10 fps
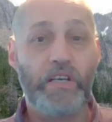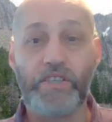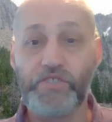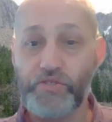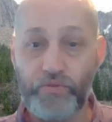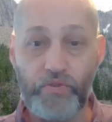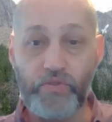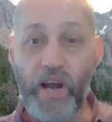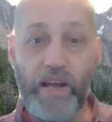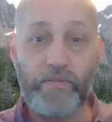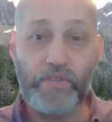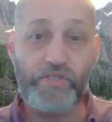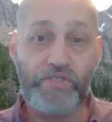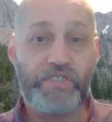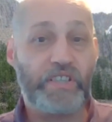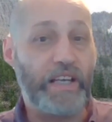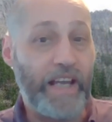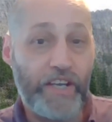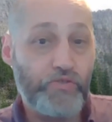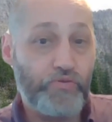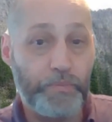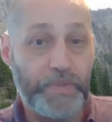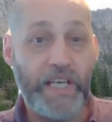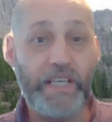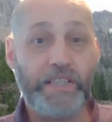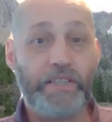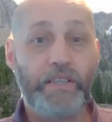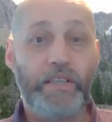screwdrivers, an extra blade.